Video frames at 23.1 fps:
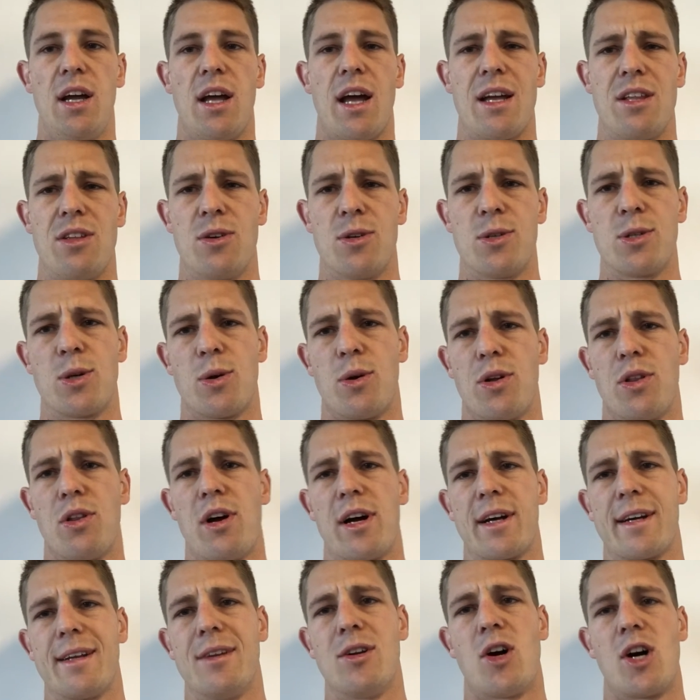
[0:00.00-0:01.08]
and you're doing
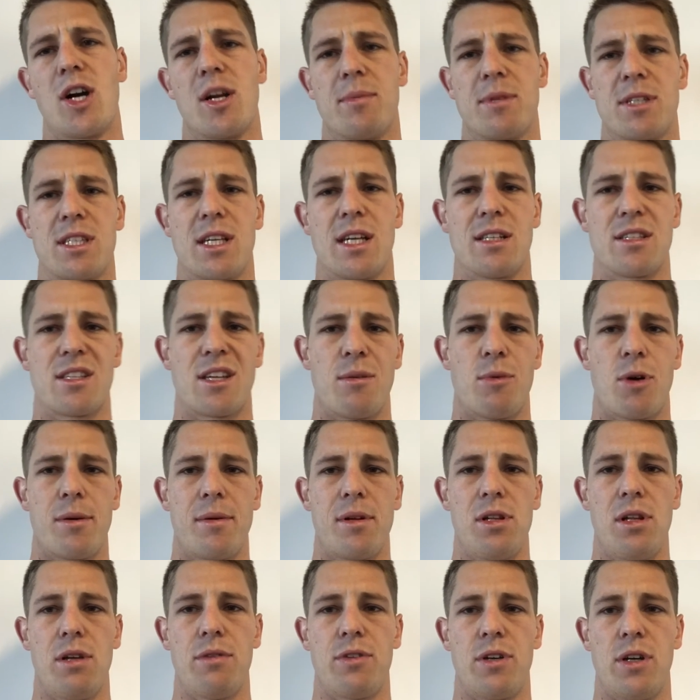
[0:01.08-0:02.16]
like 90%, so you might
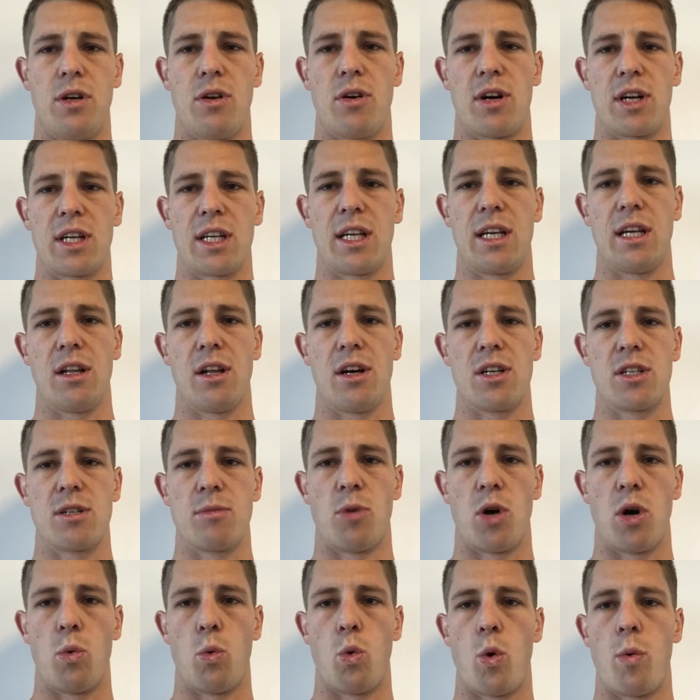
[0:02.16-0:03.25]
be lifting 90 kilos, you
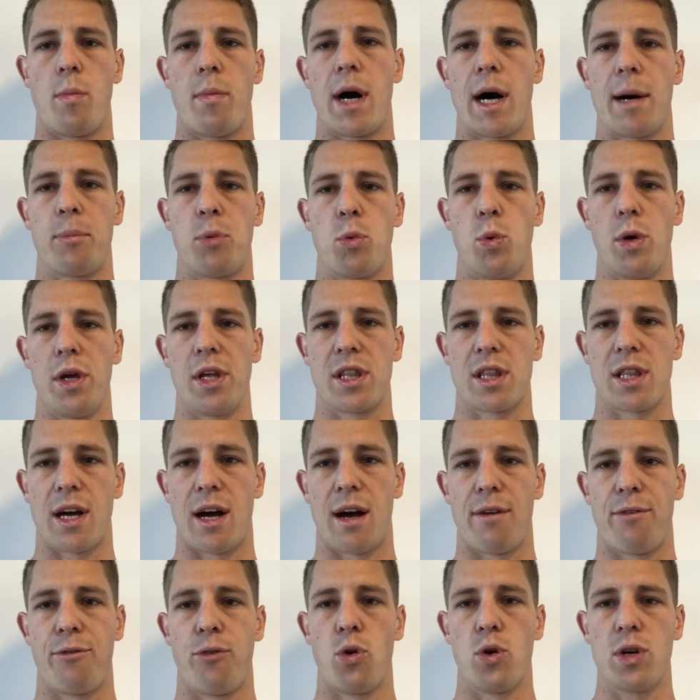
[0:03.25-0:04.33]
might warm up with
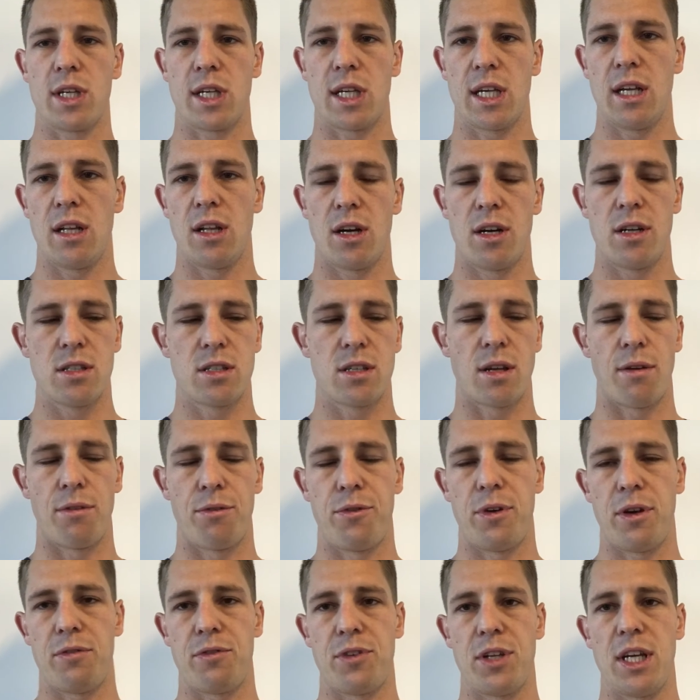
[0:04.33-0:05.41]
40 kilos,
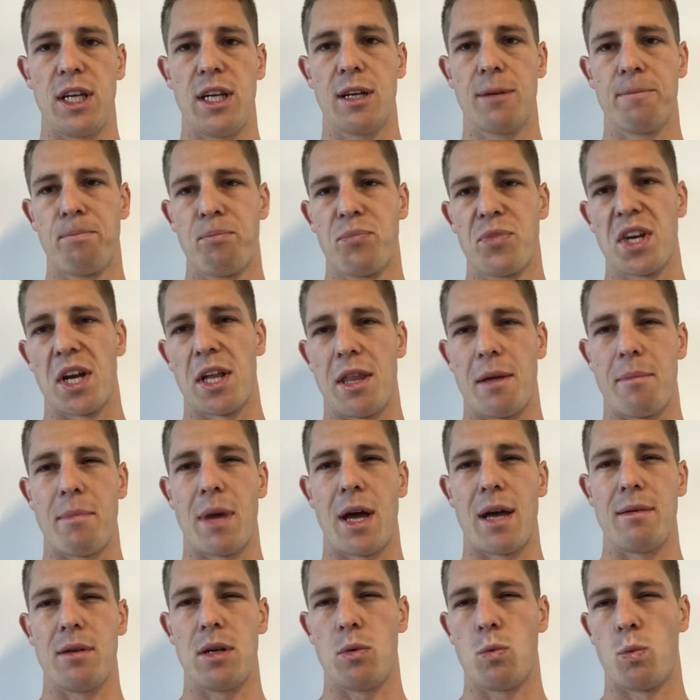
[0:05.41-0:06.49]
50, and then
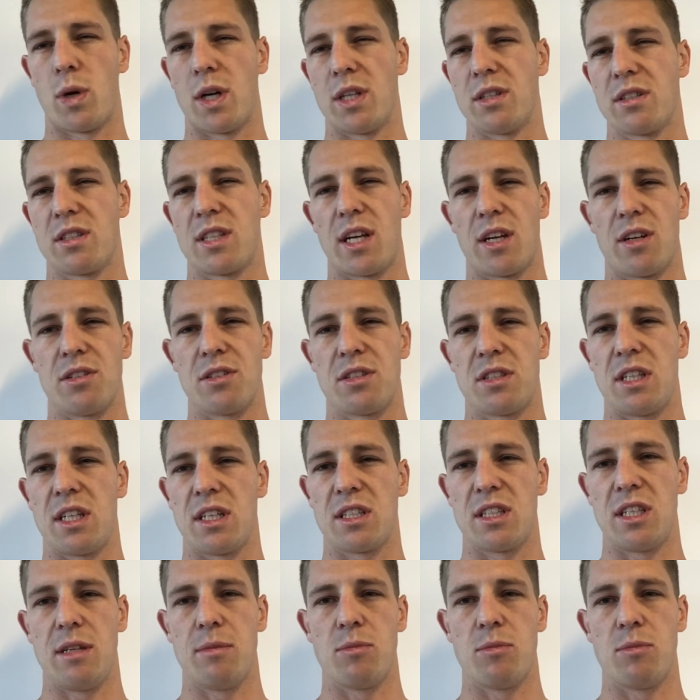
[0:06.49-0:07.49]
maybe one set on 60.